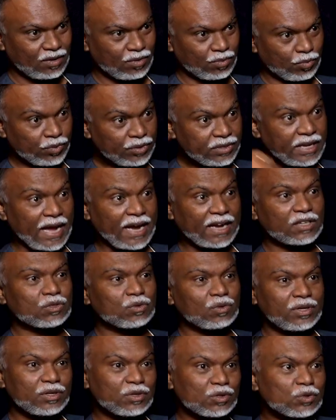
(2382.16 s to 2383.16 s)
which
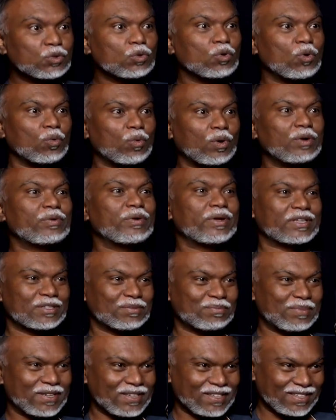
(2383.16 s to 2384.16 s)
actually your soul want to
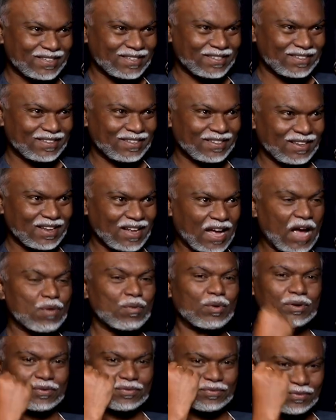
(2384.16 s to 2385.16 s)
experience. I
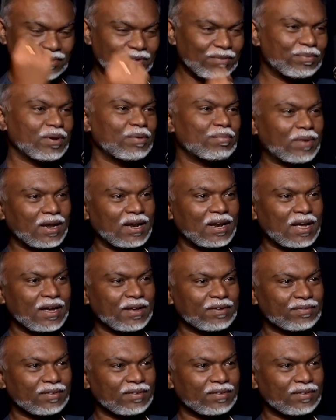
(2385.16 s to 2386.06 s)
want to fulfill my life